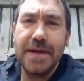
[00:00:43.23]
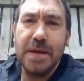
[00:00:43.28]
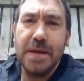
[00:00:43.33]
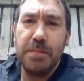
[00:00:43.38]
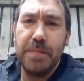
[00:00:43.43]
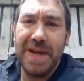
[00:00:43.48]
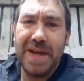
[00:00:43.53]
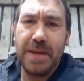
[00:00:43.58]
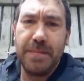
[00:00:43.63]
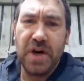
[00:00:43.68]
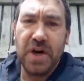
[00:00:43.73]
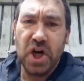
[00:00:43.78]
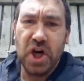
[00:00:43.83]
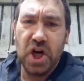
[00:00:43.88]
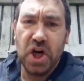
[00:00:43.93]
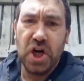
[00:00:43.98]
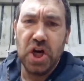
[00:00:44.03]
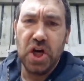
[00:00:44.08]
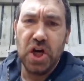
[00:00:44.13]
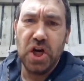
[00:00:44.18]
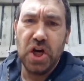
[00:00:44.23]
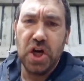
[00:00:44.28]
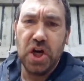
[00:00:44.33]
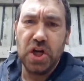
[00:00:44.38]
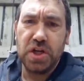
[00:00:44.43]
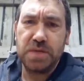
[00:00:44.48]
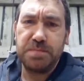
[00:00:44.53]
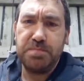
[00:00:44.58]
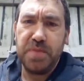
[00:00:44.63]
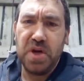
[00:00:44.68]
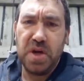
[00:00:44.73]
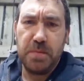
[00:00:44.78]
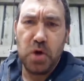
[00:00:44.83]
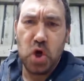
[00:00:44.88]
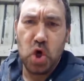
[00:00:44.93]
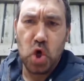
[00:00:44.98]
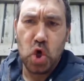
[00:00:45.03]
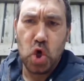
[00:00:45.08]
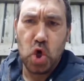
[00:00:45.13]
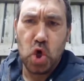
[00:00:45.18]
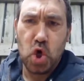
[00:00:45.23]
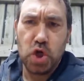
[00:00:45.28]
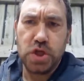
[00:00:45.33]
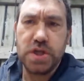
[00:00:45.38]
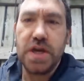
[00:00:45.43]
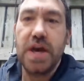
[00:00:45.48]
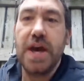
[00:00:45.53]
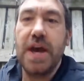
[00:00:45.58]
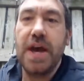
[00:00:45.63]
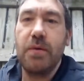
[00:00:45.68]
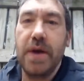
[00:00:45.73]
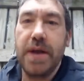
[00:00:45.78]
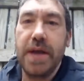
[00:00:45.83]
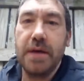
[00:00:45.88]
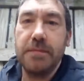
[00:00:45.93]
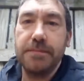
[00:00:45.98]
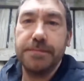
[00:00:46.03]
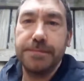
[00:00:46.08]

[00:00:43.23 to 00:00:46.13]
Billy Bird. Billy Bird. How are you?